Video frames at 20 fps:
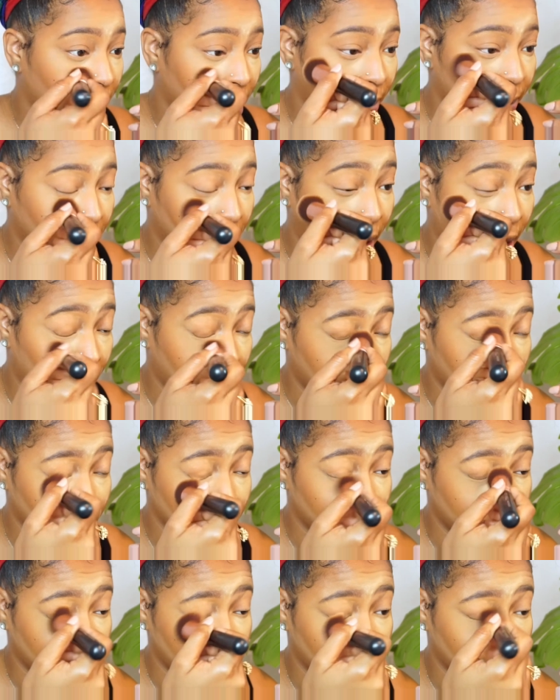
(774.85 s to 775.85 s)
But I
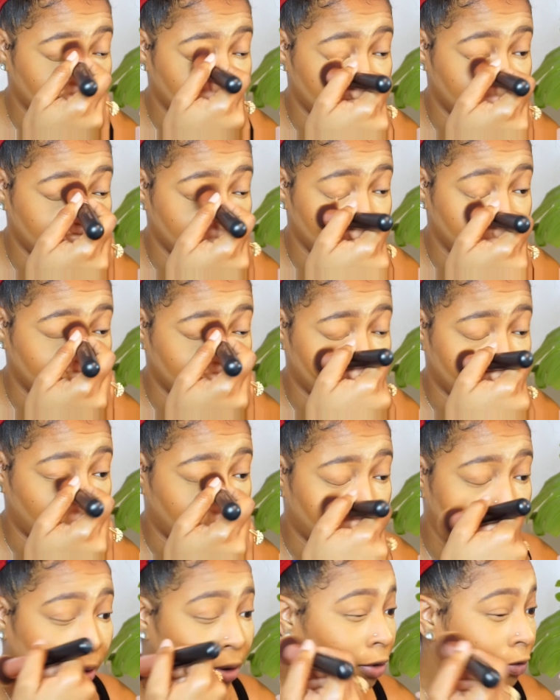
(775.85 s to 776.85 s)
use this to
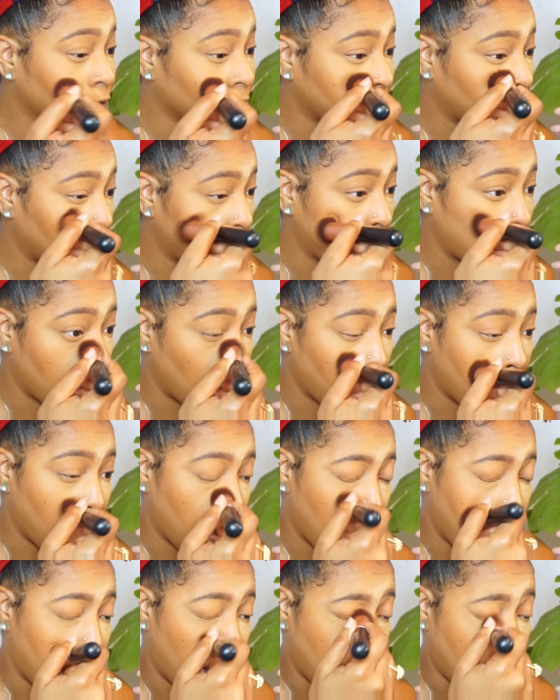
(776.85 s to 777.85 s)
go over
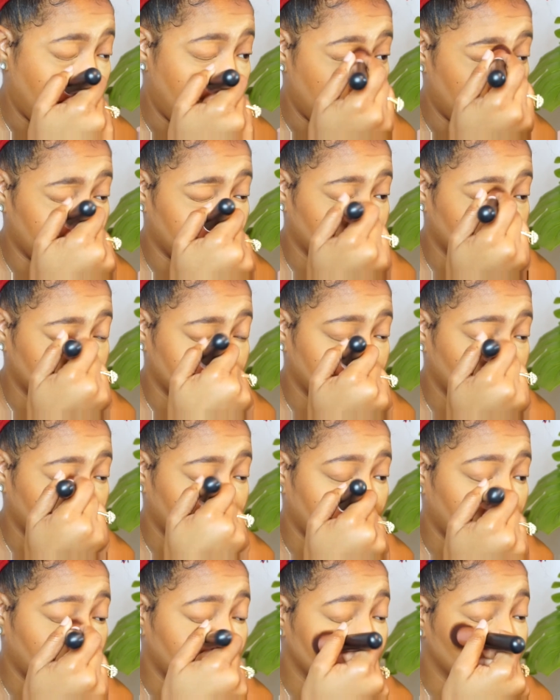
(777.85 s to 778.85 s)
and blend
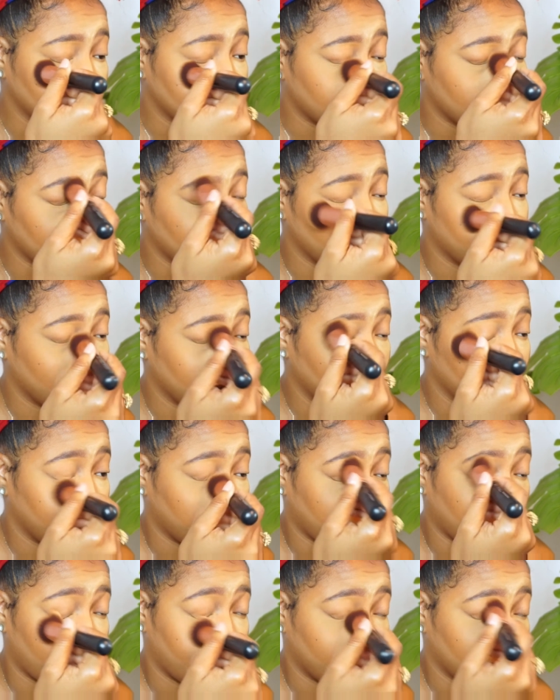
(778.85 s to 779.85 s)
out
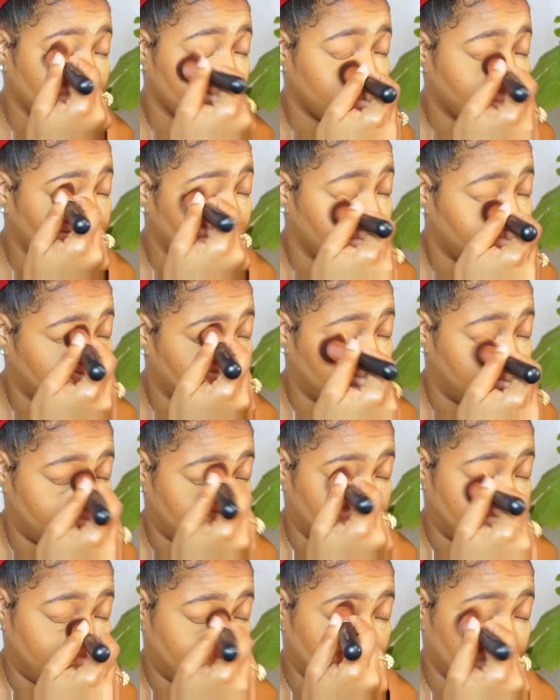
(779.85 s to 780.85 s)
the powder.
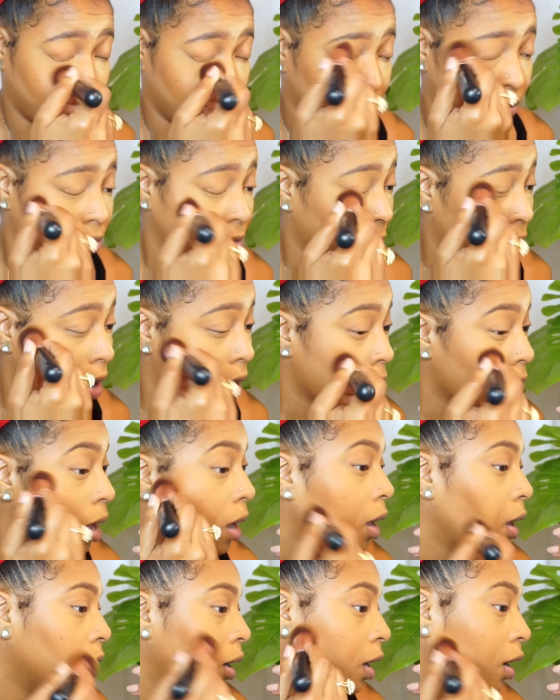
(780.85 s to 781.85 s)

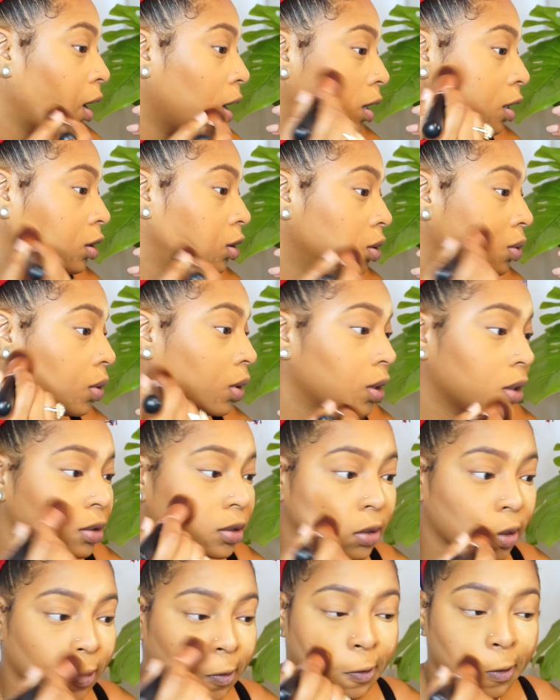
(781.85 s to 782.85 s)
And I kind of do it
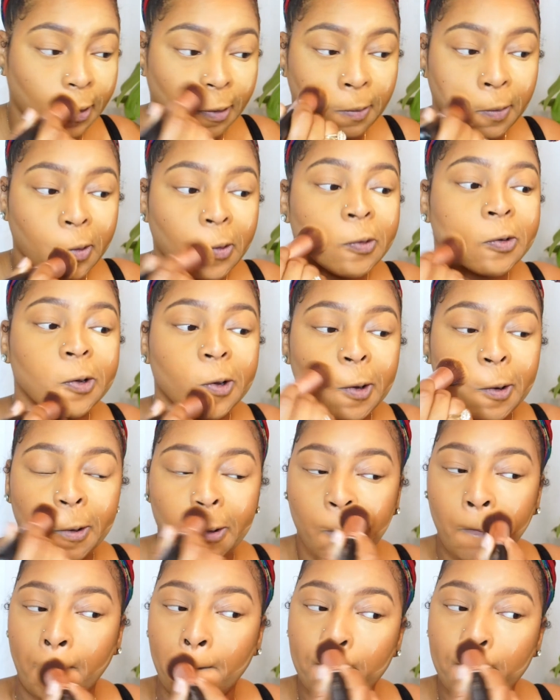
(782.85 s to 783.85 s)
in circular motions.